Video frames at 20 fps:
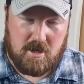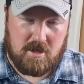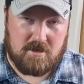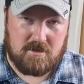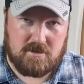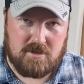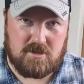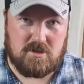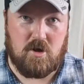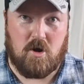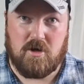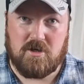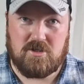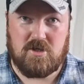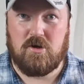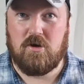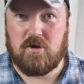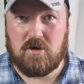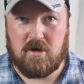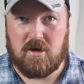designed to
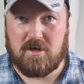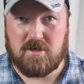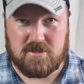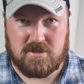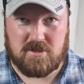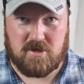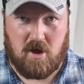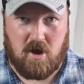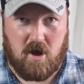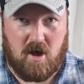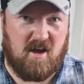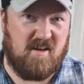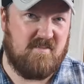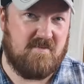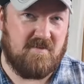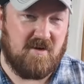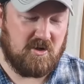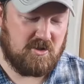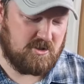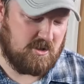look like a SCAR and
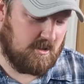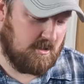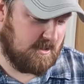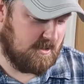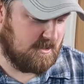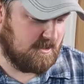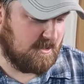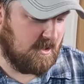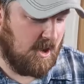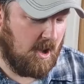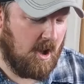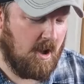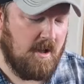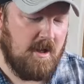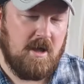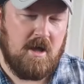function like a SCAR.